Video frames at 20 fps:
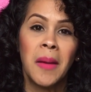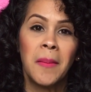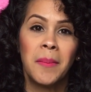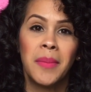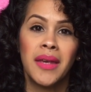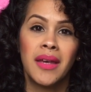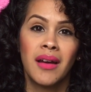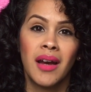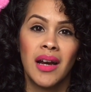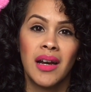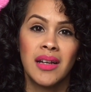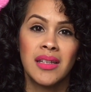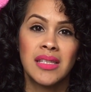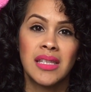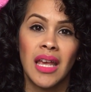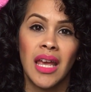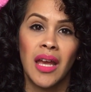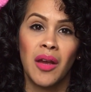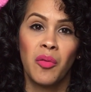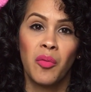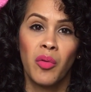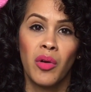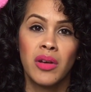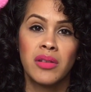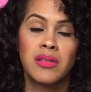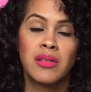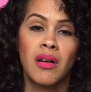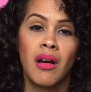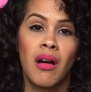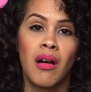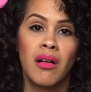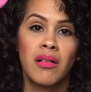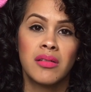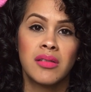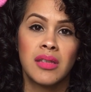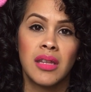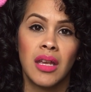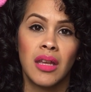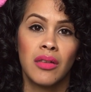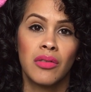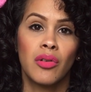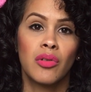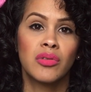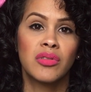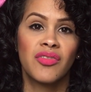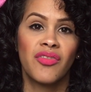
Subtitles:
because it was causing those